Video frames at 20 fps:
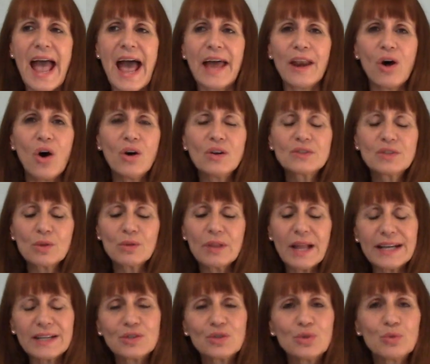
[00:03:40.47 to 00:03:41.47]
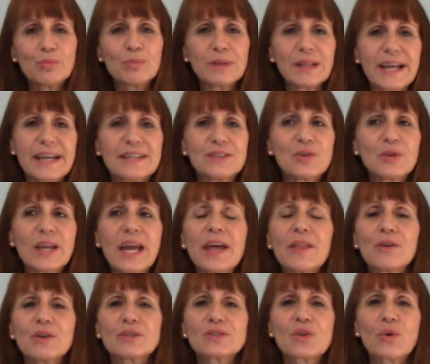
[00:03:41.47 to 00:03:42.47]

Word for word: and also like to play together.